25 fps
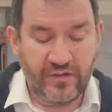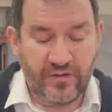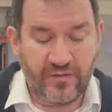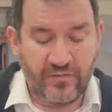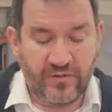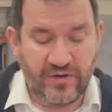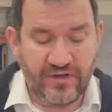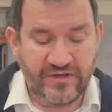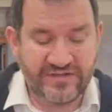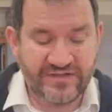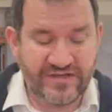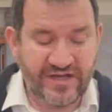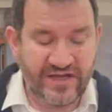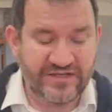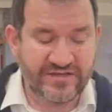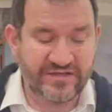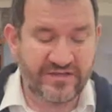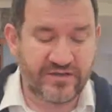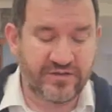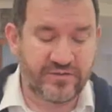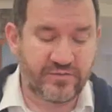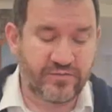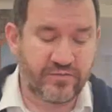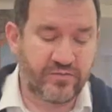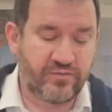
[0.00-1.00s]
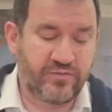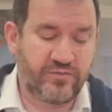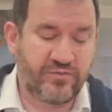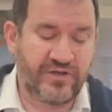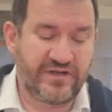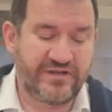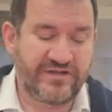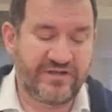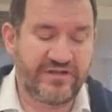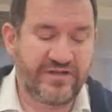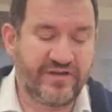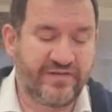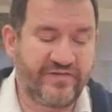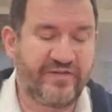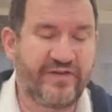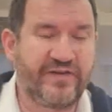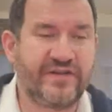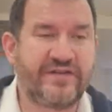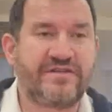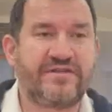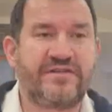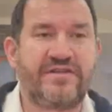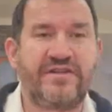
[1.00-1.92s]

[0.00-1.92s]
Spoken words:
Gemara says because there's a difference.